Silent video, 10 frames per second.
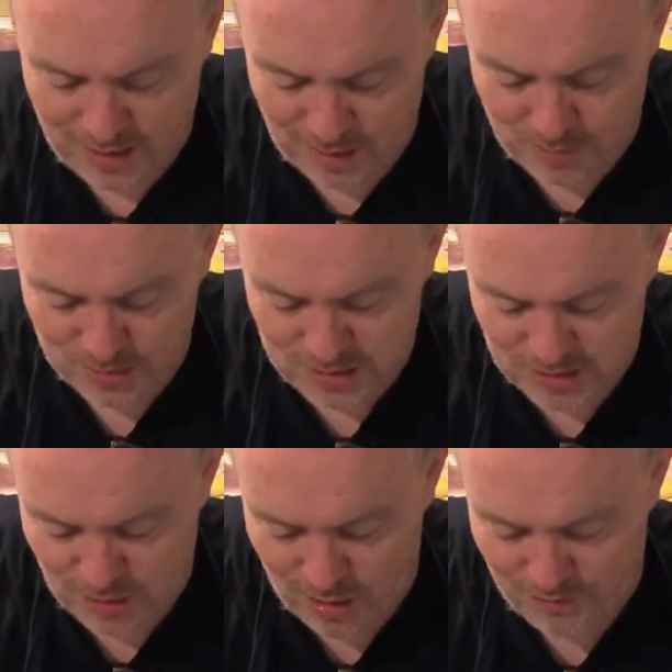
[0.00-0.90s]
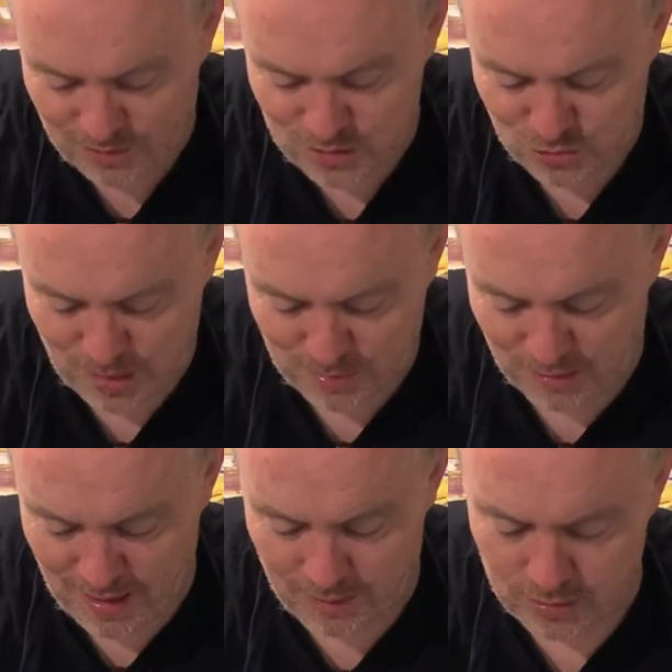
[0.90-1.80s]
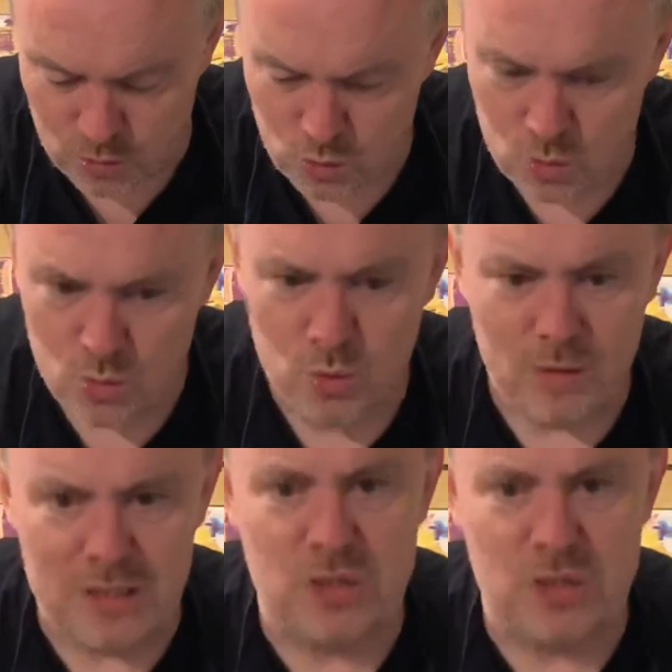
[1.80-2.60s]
I'll put a scarf and drape it around. It's a